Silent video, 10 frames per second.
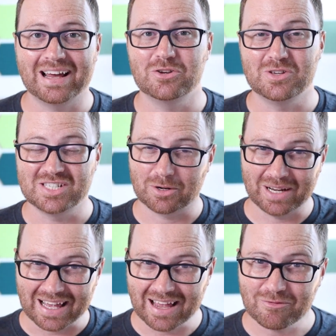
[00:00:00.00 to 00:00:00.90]
how you can
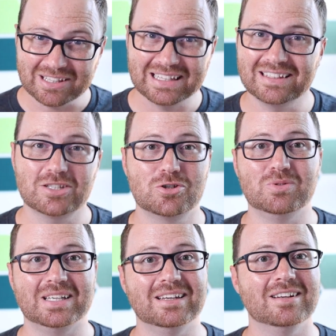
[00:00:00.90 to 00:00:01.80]
generate everything that you
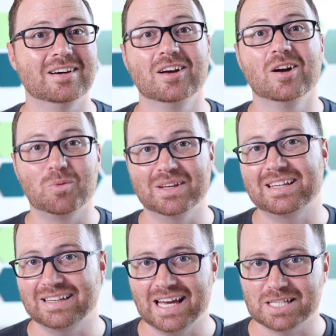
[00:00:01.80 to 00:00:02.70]
need
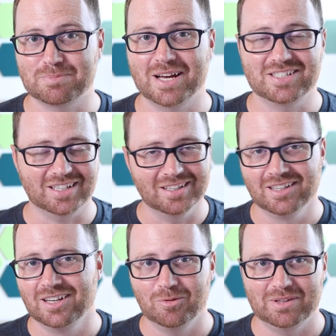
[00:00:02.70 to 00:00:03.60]
within Castmagic
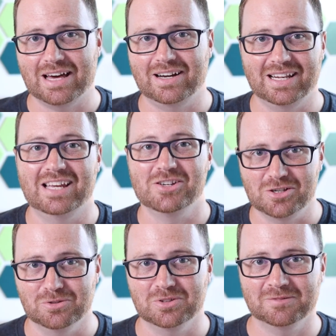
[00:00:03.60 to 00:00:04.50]
without any
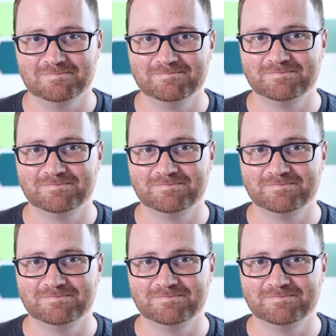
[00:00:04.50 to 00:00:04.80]
issues.